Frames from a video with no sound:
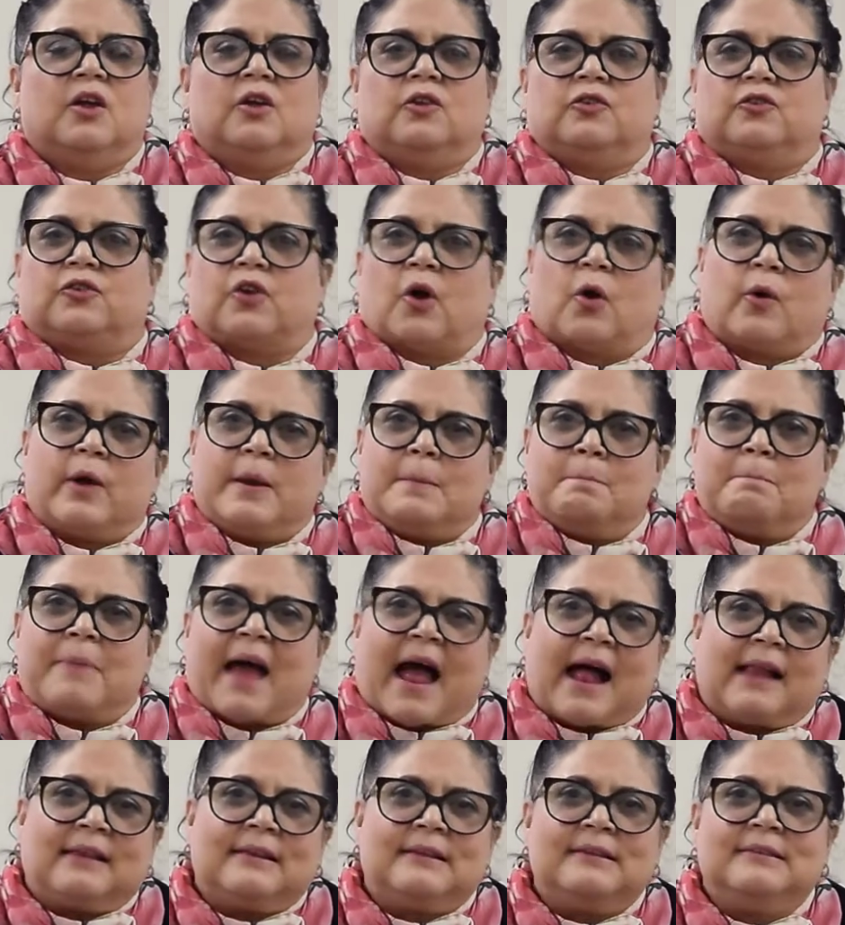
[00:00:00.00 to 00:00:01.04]
So in
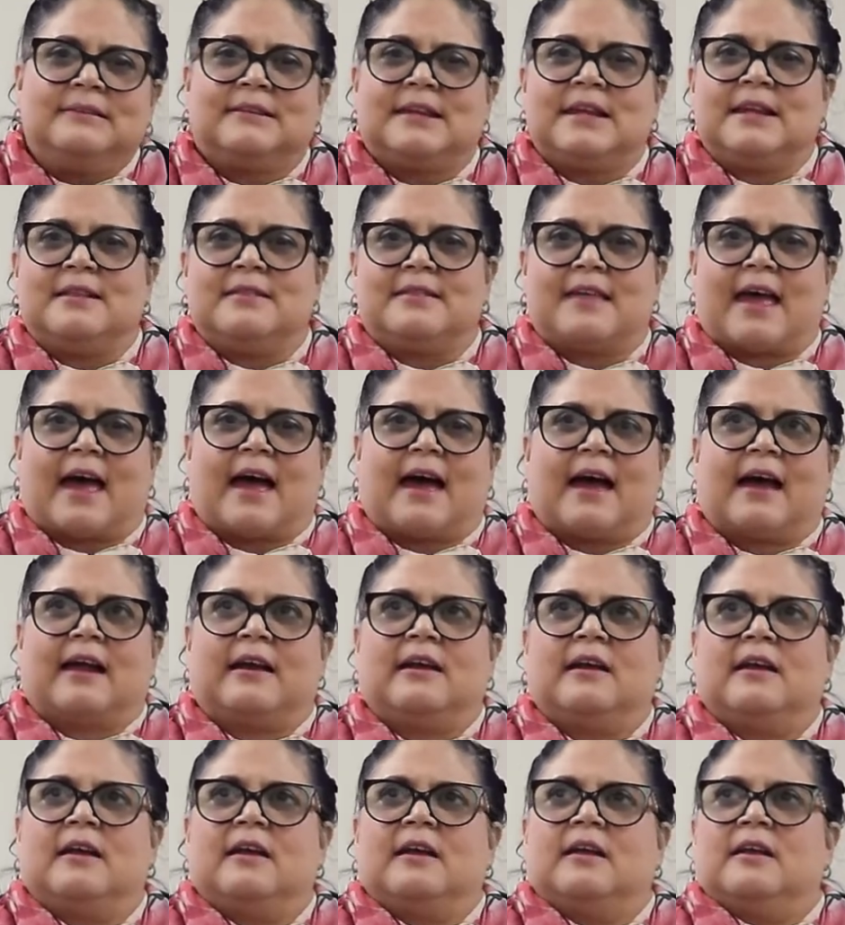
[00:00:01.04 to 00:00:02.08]
balancing that,
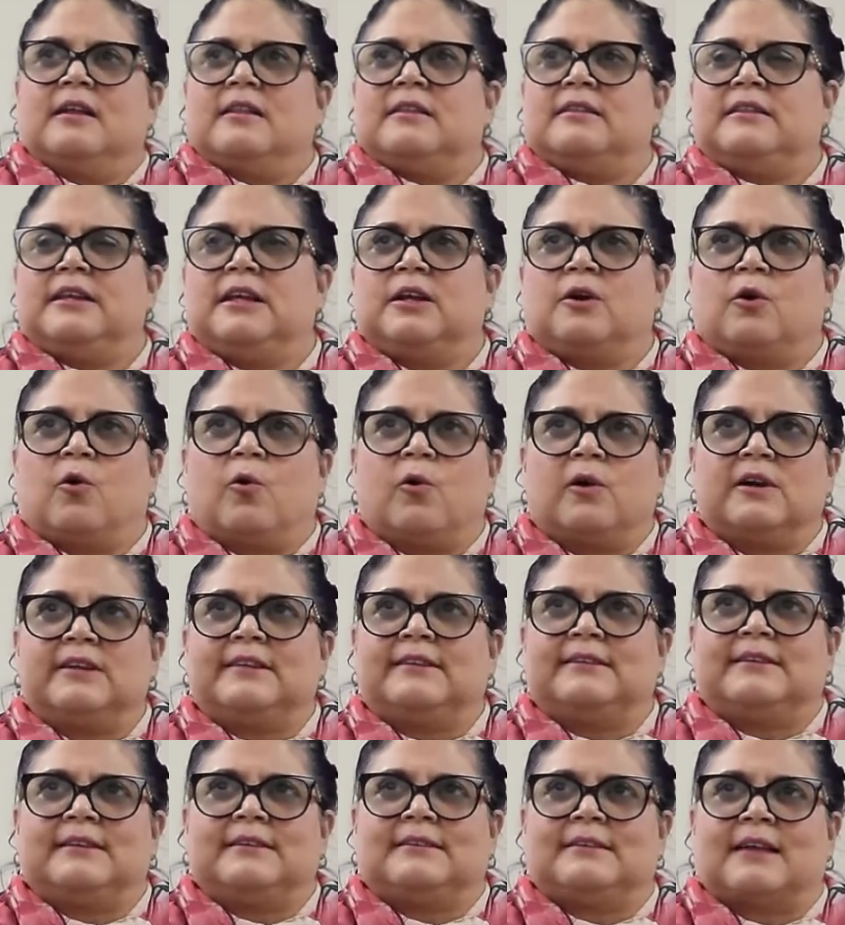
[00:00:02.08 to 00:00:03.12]
the
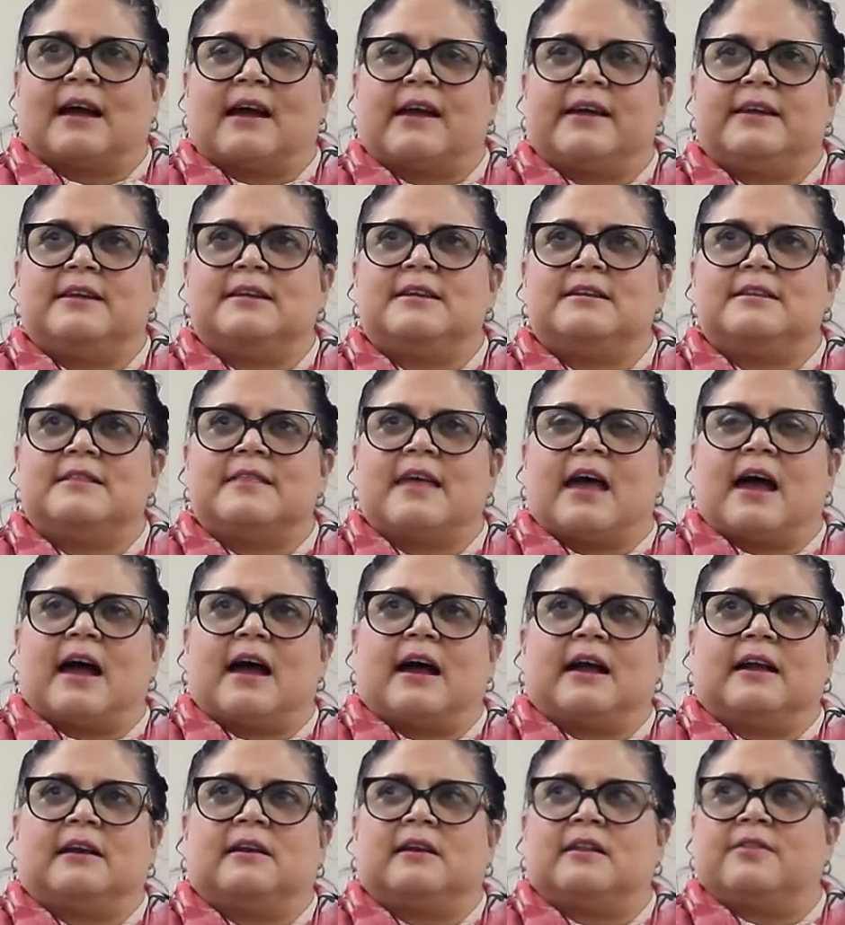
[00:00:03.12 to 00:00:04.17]
courts decided
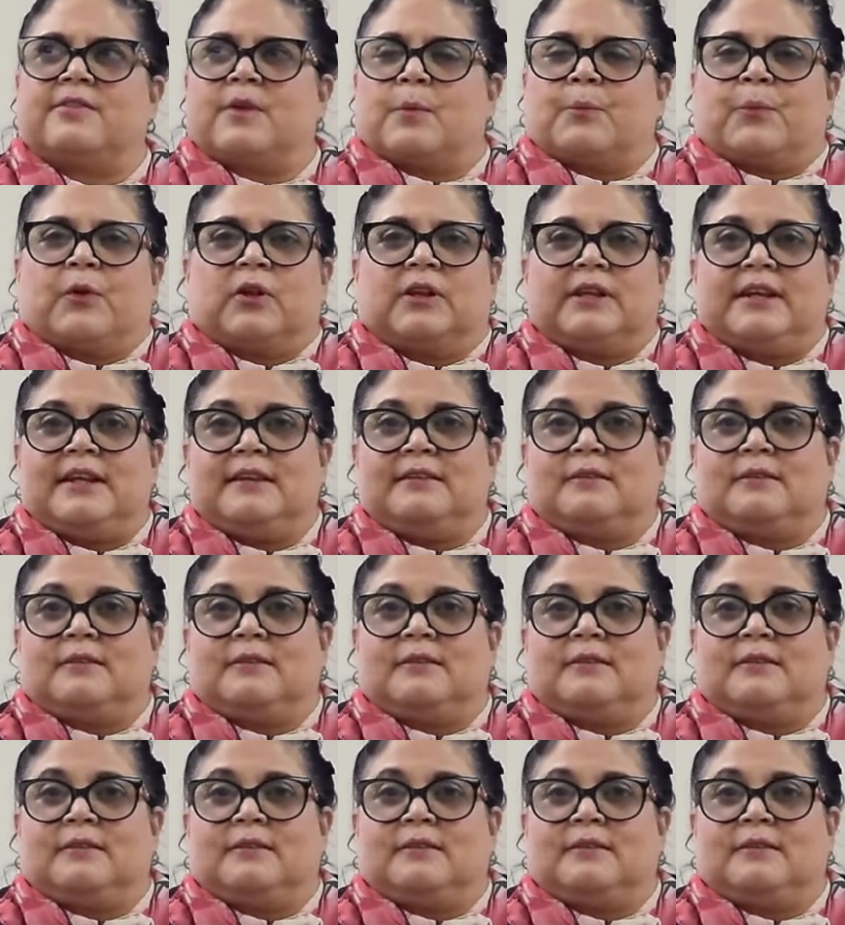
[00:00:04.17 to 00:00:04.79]
that the police